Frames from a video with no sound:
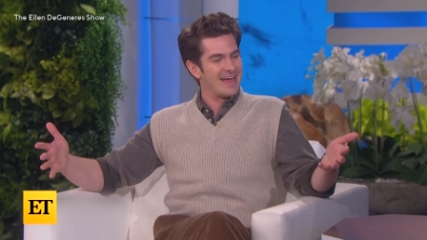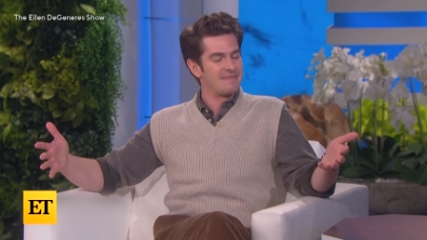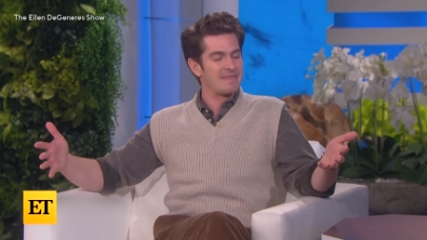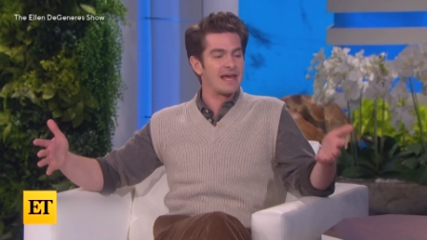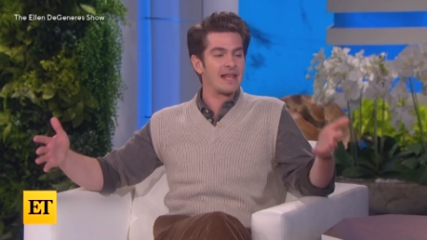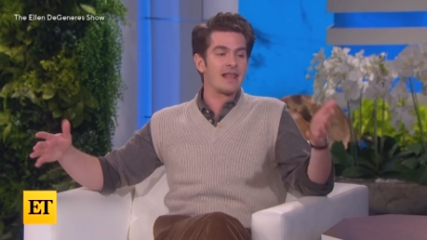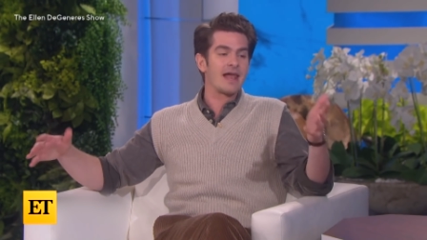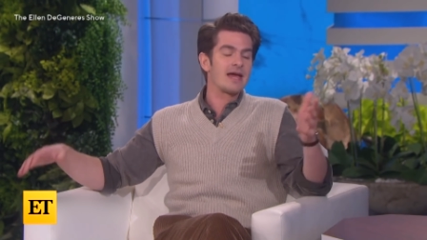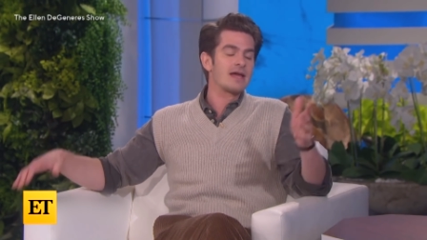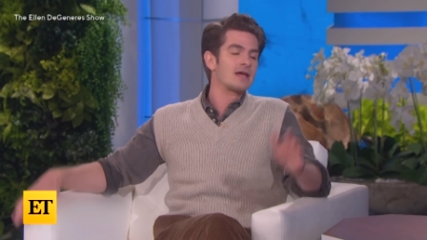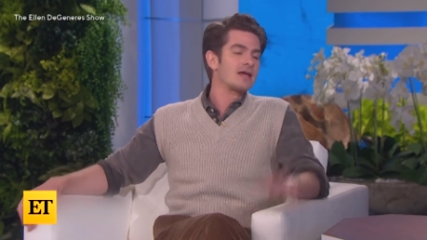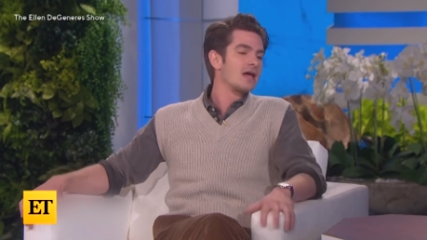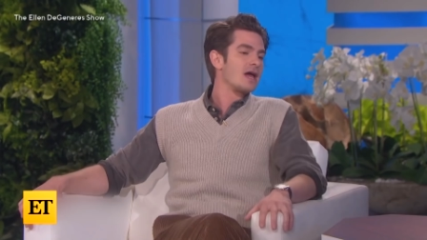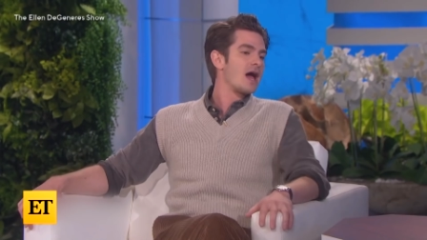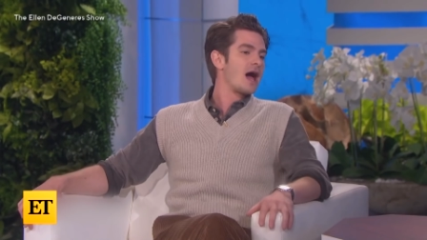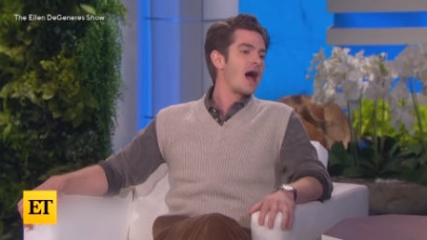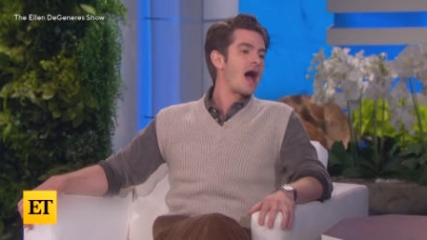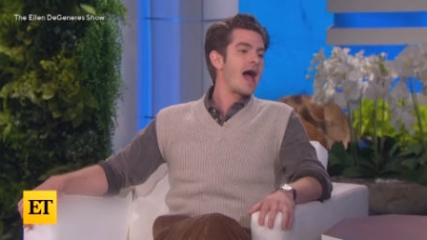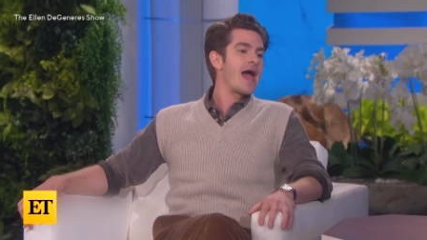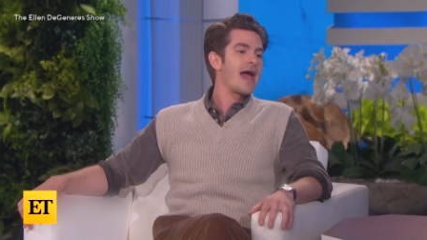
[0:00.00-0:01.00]
And they're like,
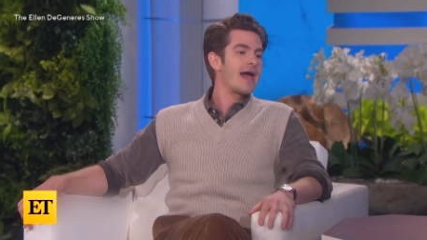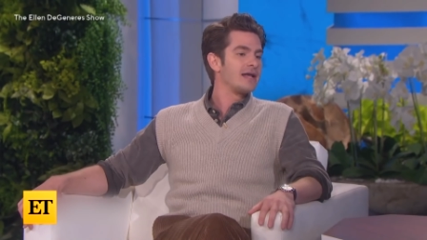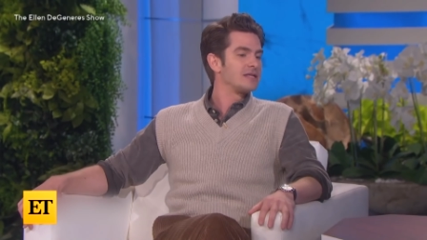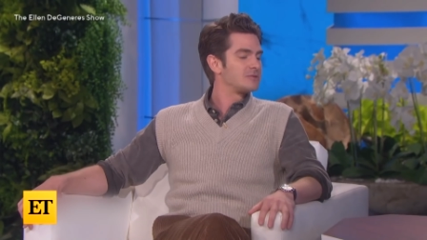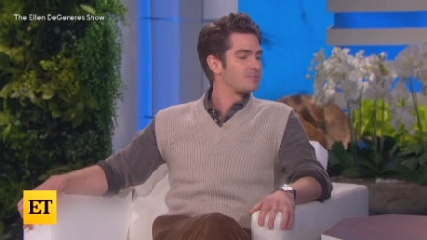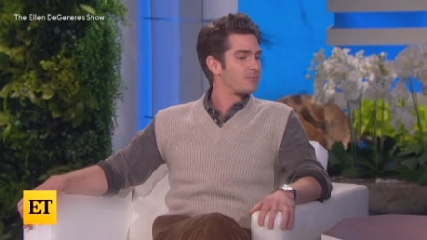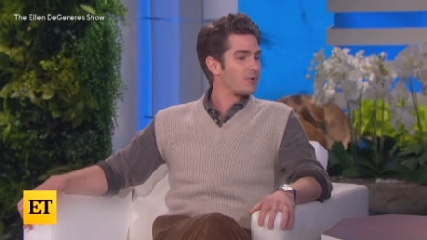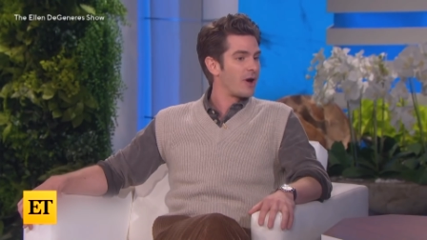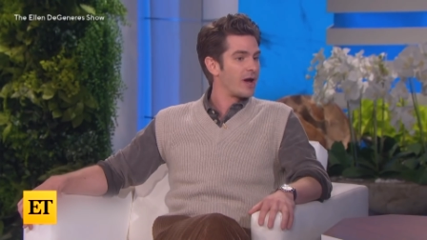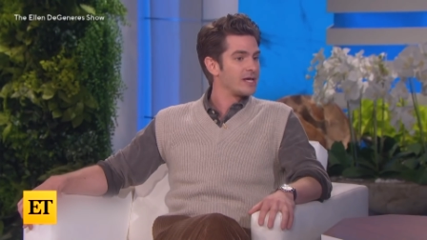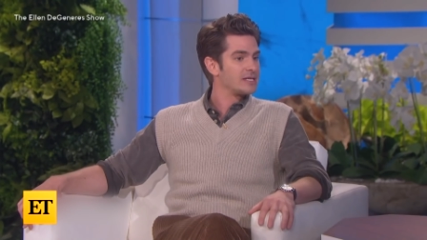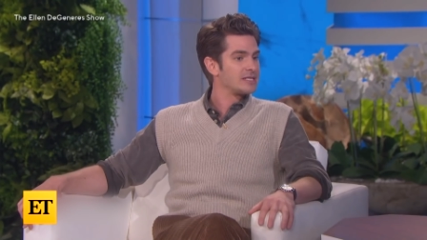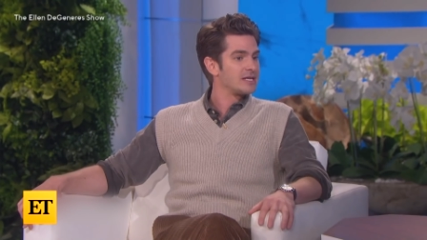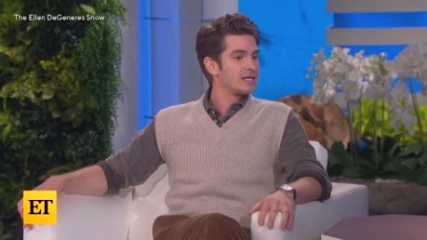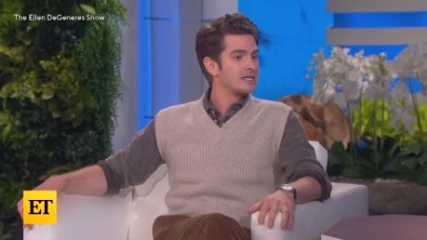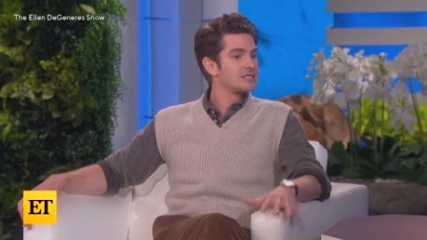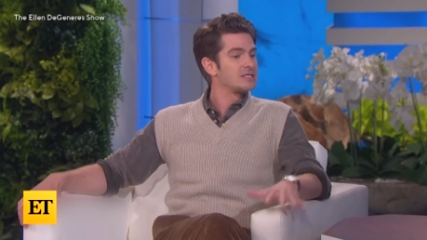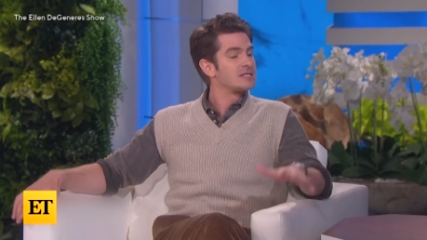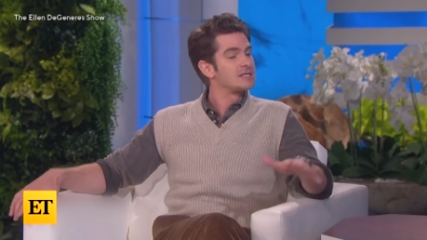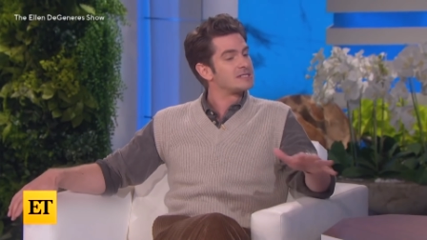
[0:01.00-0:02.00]
I hate
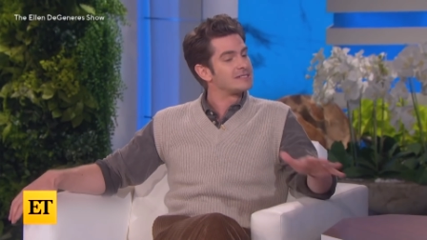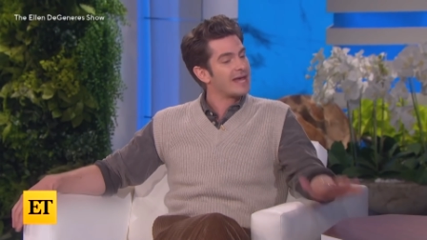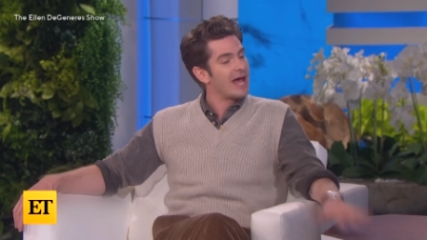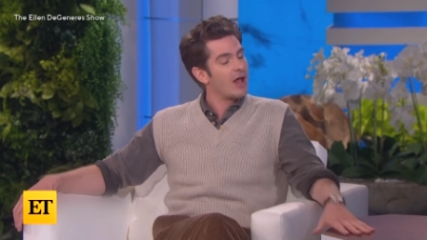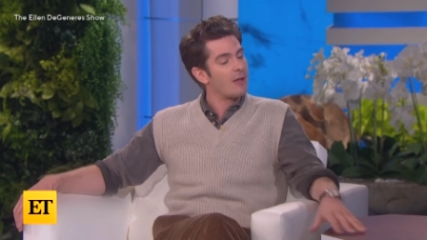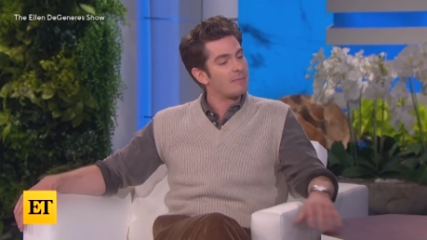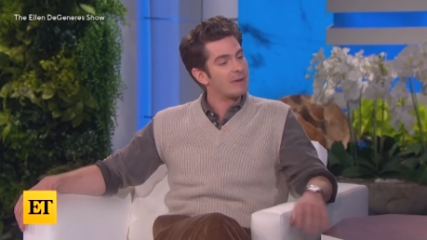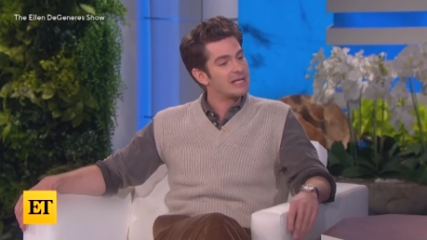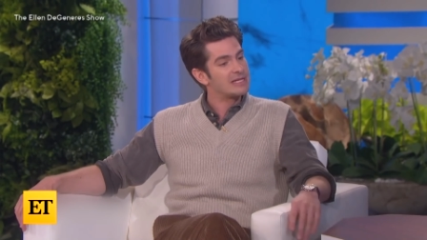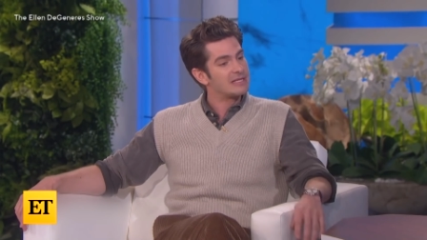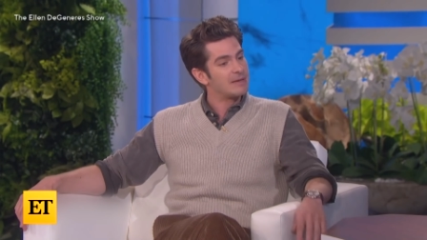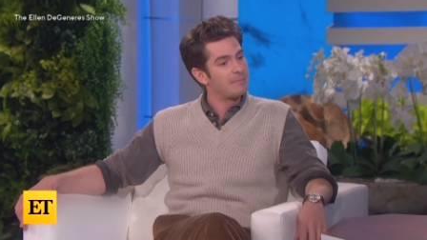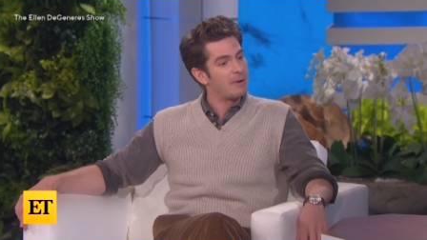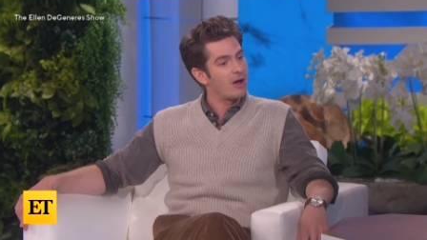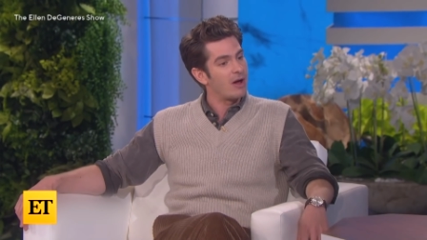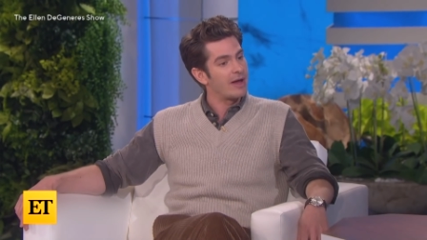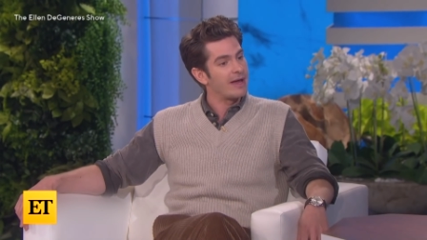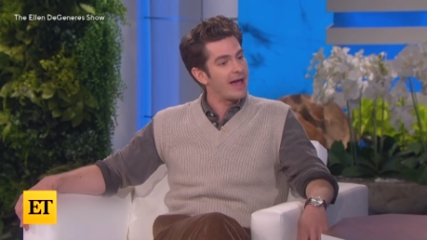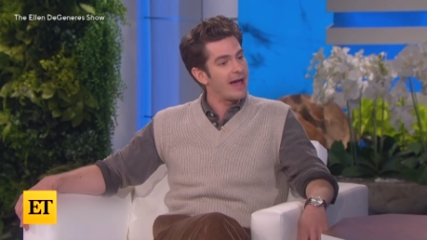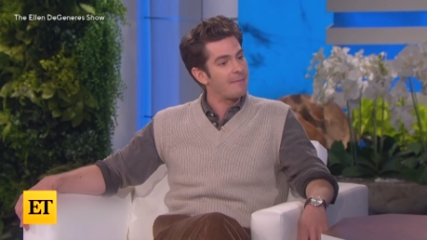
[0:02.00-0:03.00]
surprises, tell me is the party